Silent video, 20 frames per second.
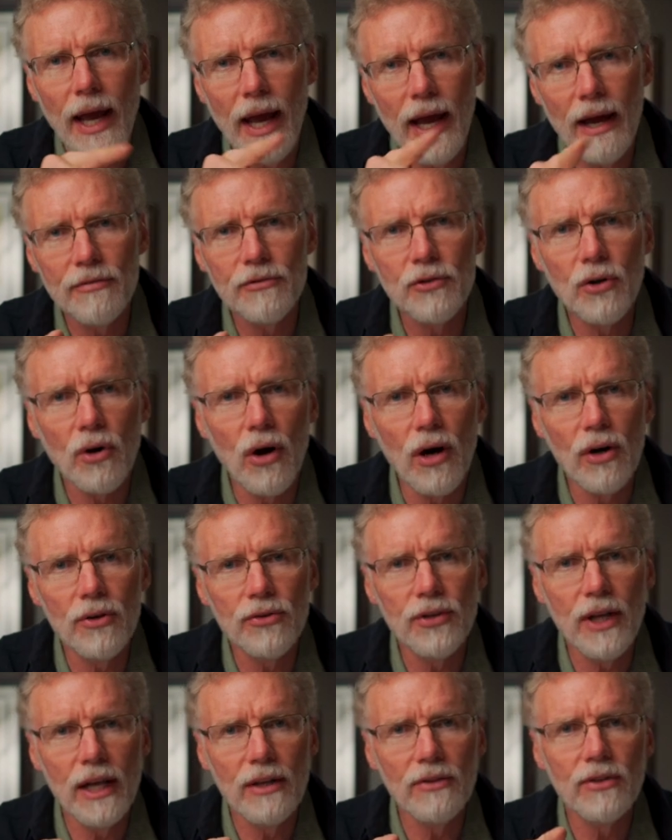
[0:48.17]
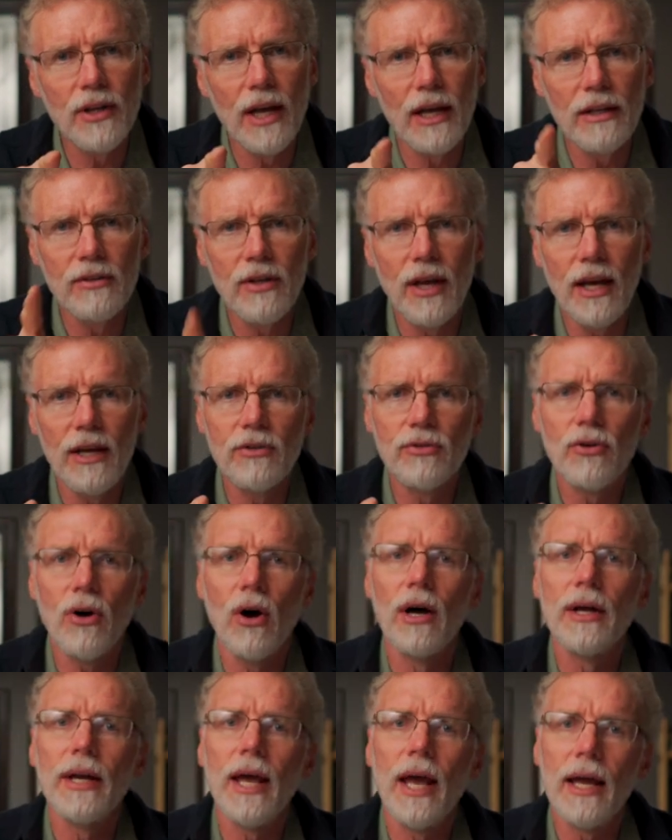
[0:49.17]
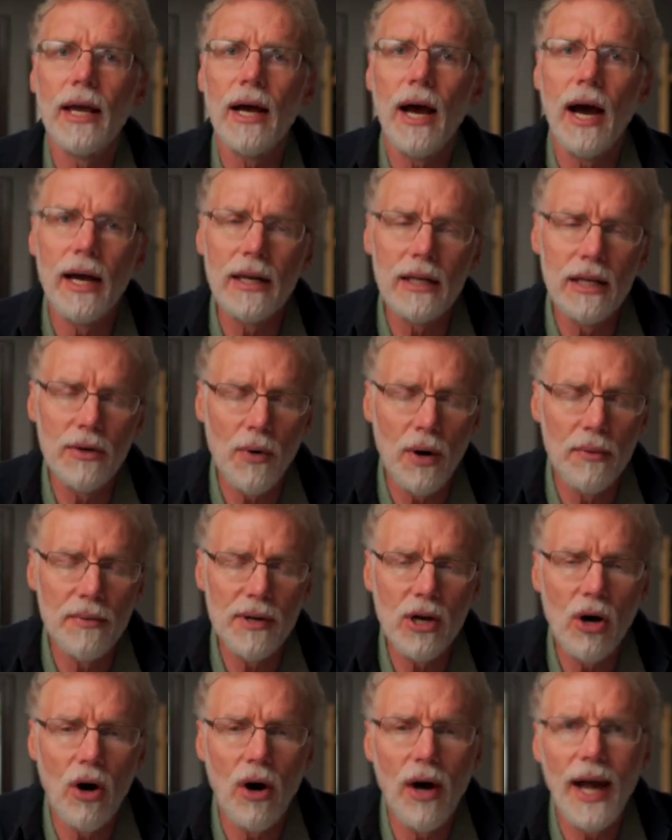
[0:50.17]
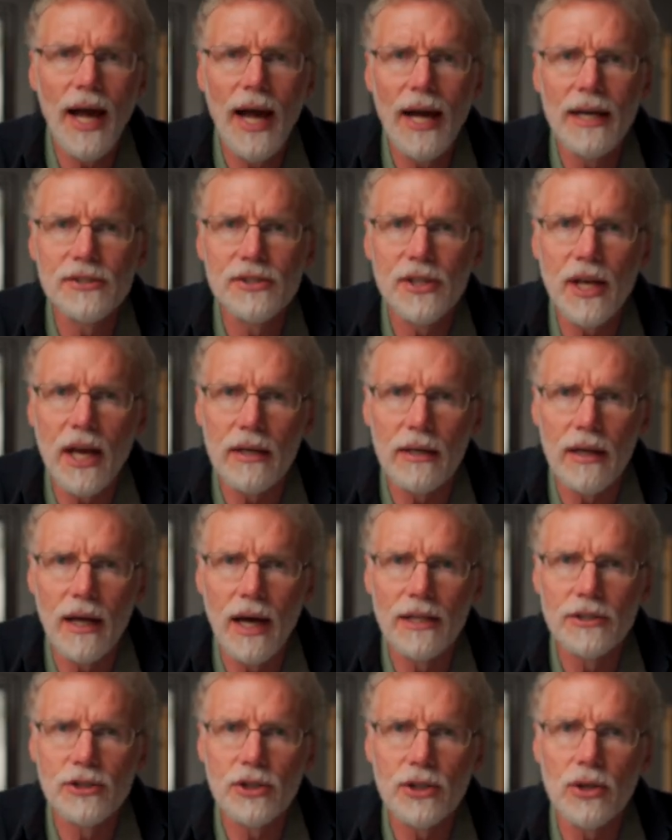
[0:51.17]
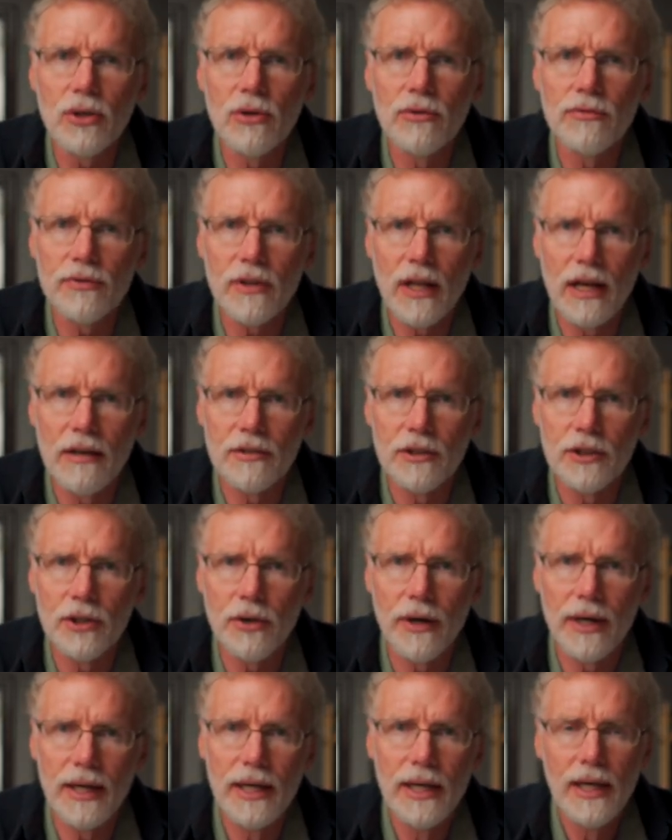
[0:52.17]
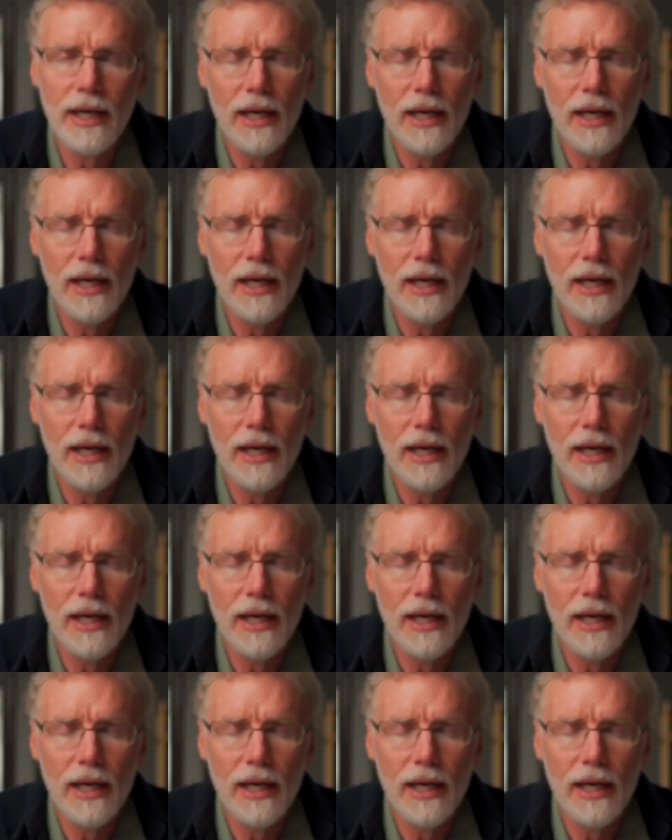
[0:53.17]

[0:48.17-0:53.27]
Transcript: after All Saints Day takes on a highly what we call eschatological flavor to it.